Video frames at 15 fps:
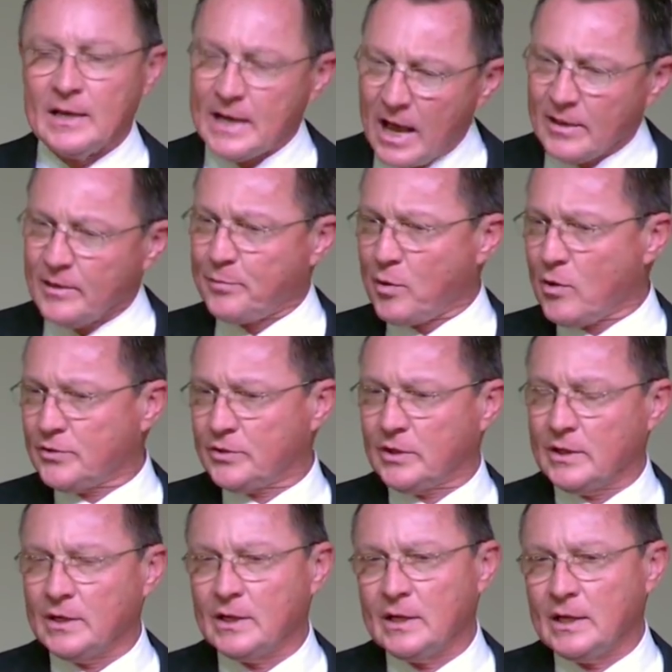Now the
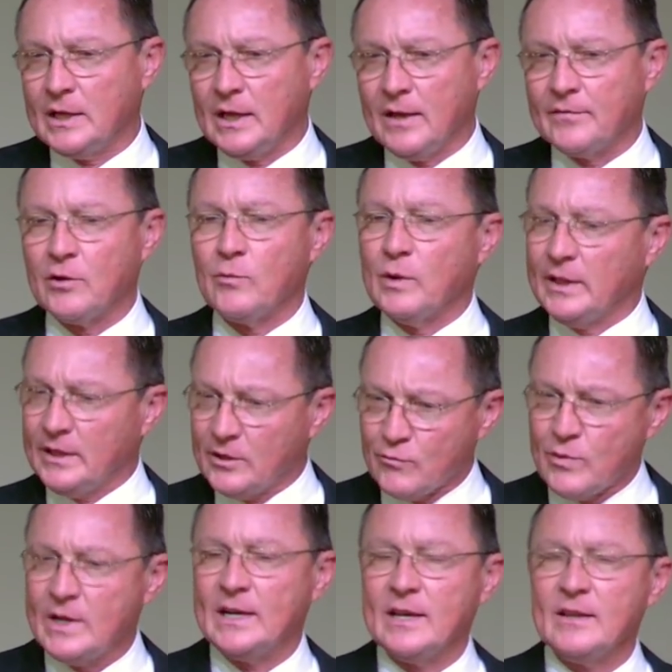person, if they're willing to
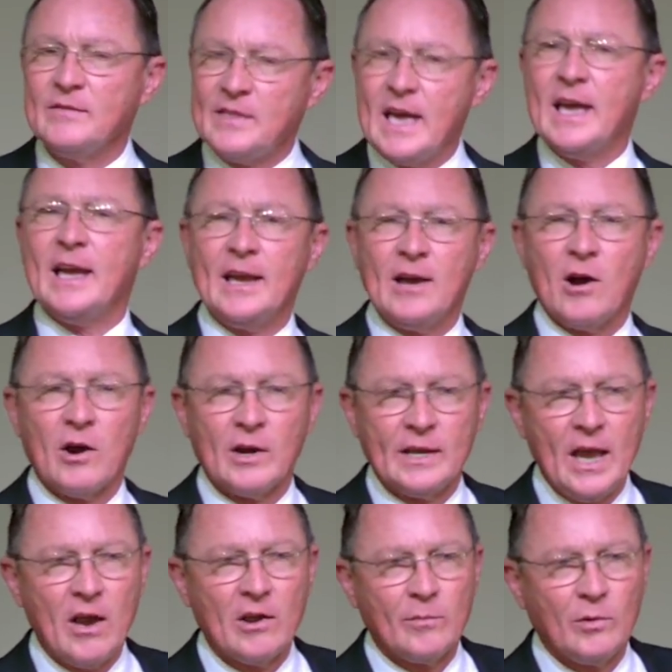read it, they are
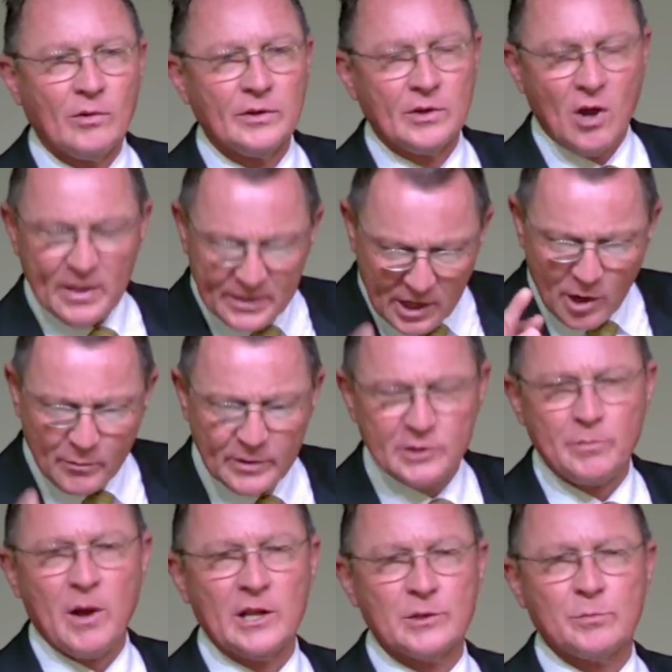accountable to God. They're
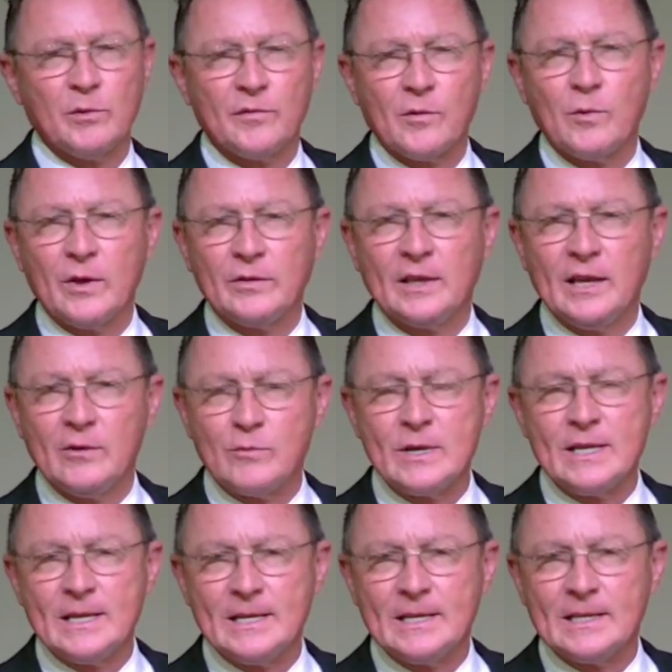responsible for what they
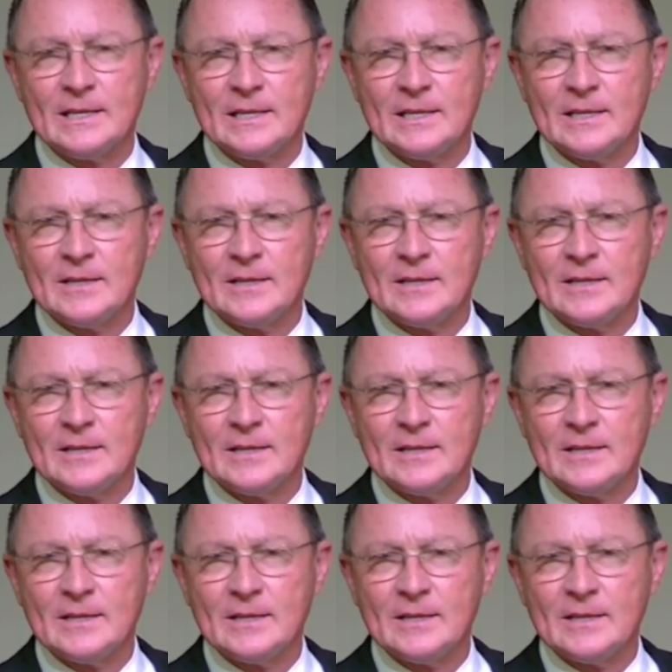read.